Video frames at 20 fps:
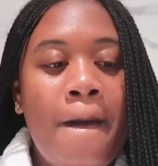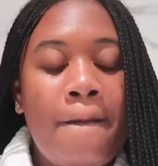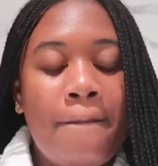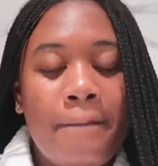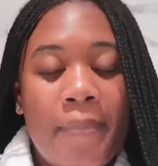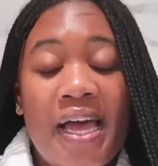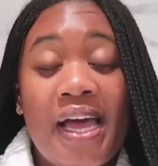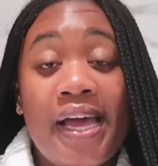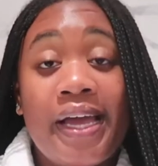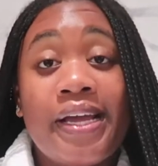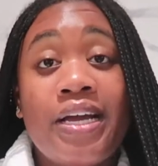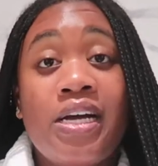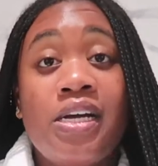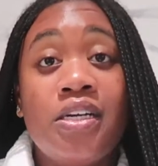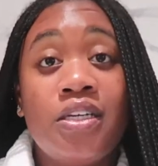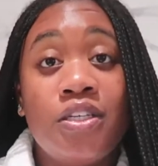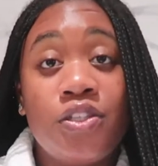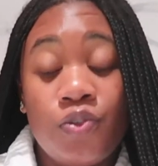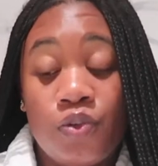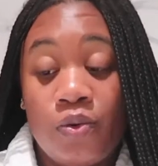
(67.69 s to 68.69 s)
back
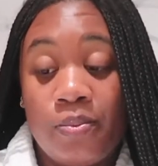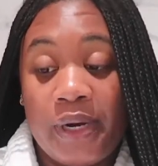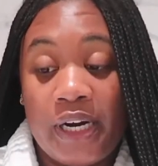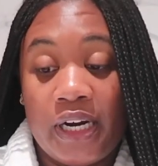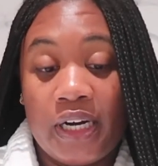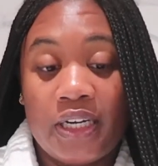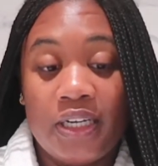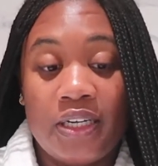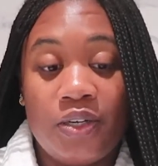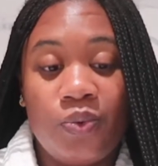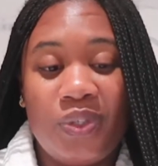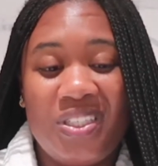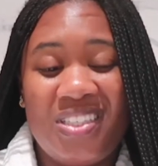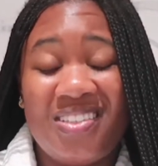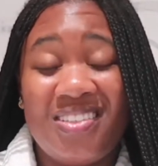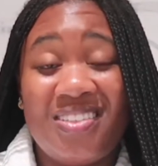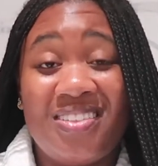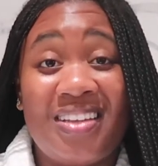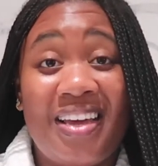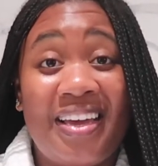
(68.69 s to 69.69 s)
to America, which
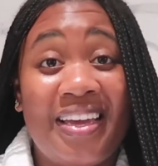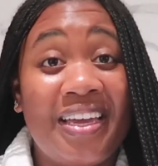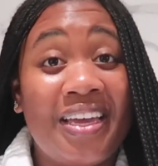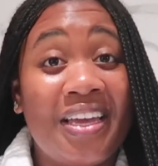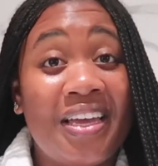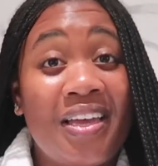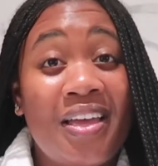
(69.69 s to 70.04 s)
is like,